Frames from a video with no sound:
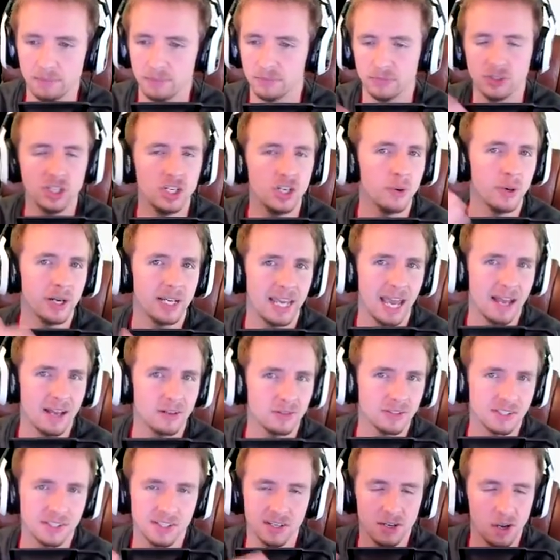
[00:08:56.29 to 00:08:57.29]
new
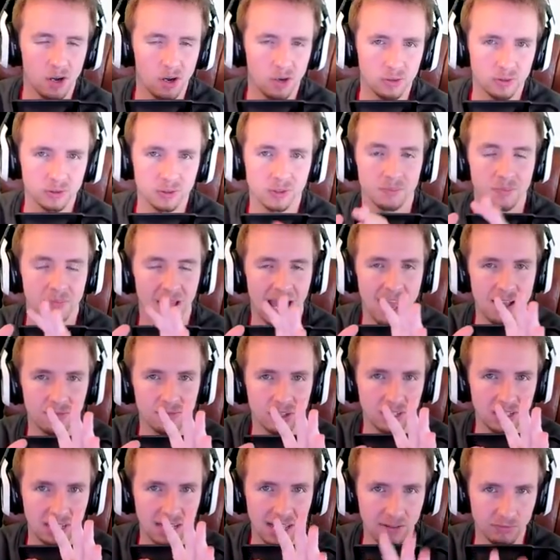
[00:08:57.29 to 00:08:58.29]
accounts and old, have a
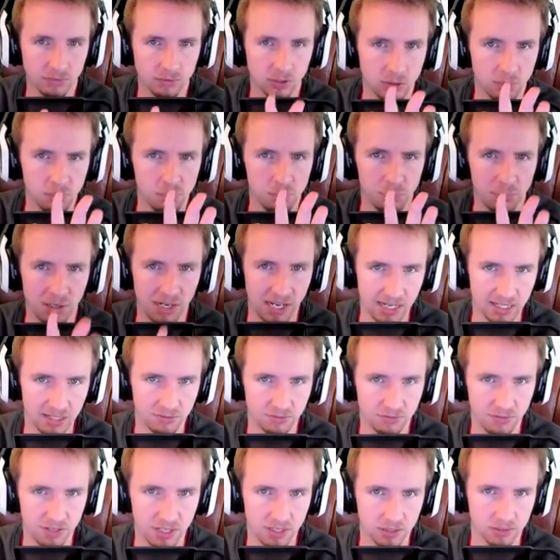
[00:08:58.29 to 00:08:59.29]
level playing
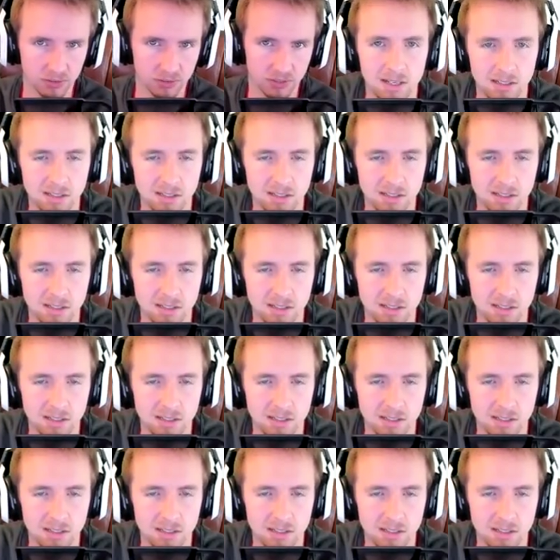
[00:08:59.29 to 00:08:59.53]
field.